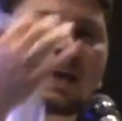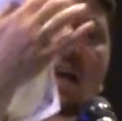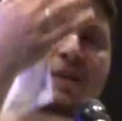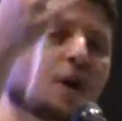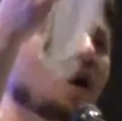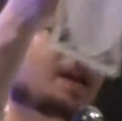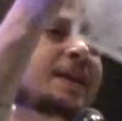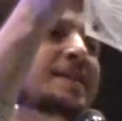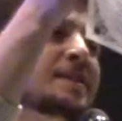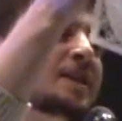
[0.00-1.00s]
It's all
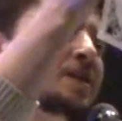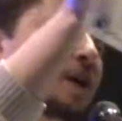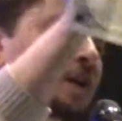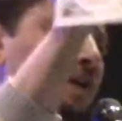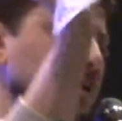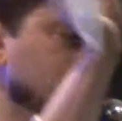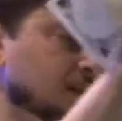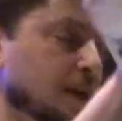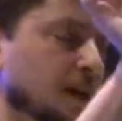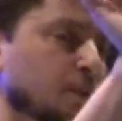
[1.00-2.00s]
listed on
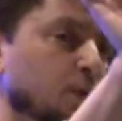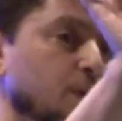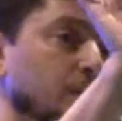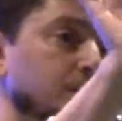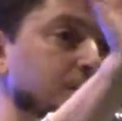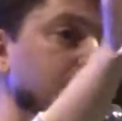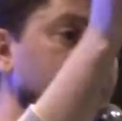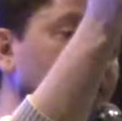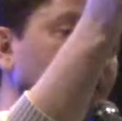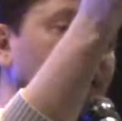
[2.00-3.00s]
this program
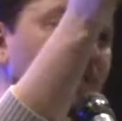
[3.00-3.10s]
sheet on the